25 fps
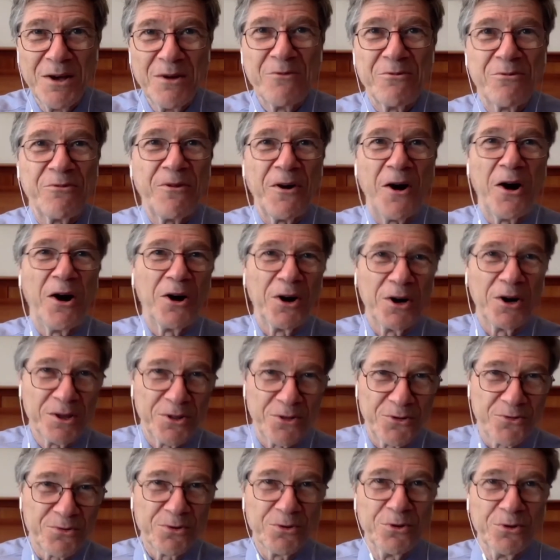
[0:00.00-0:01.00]
falling
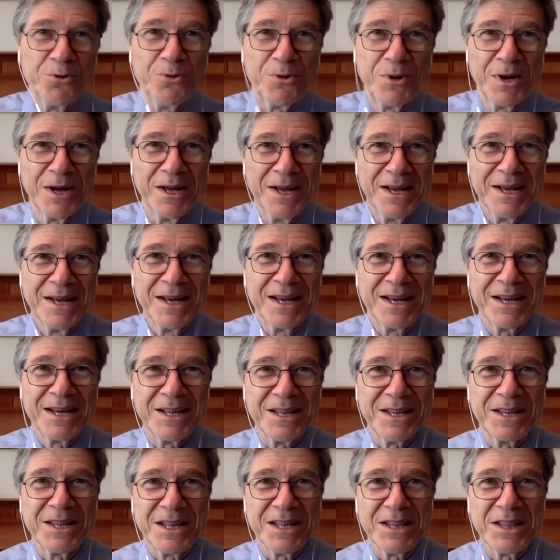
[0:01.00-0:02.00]
through
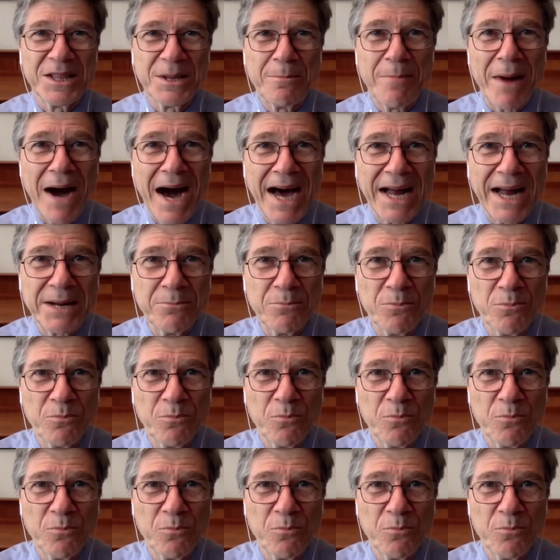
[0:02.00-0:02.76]
the bottom